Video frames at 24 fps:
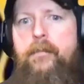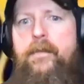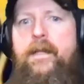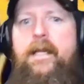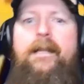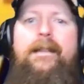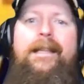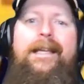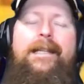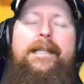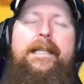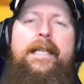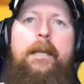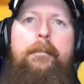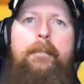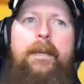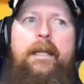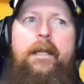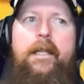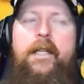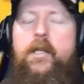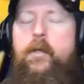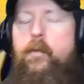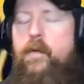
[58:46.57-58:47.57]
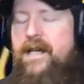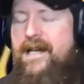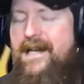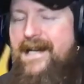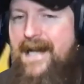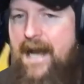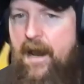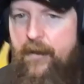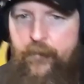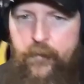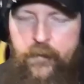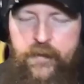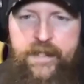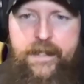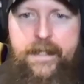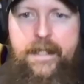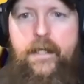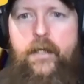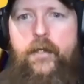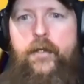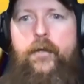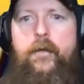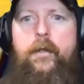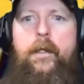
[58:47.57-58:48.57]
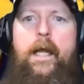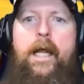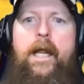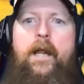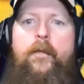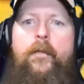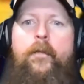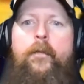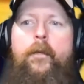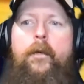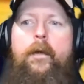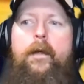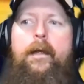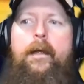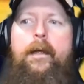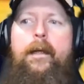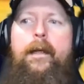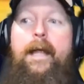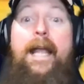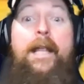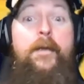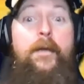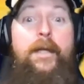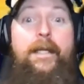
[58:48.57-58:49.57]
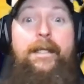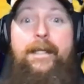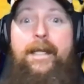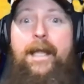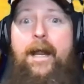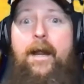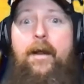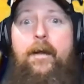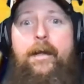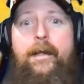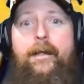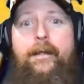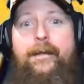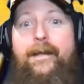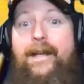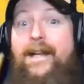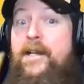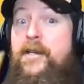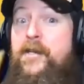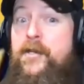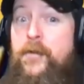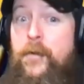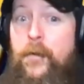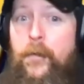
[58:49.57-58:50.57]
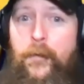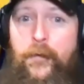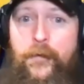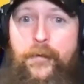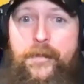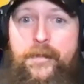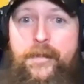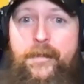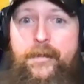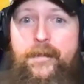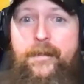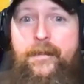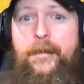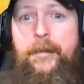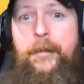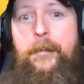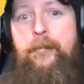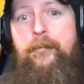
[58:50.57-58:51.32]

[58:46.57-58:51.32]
something that typically you would never see in your life and you get to carry it and it's yours.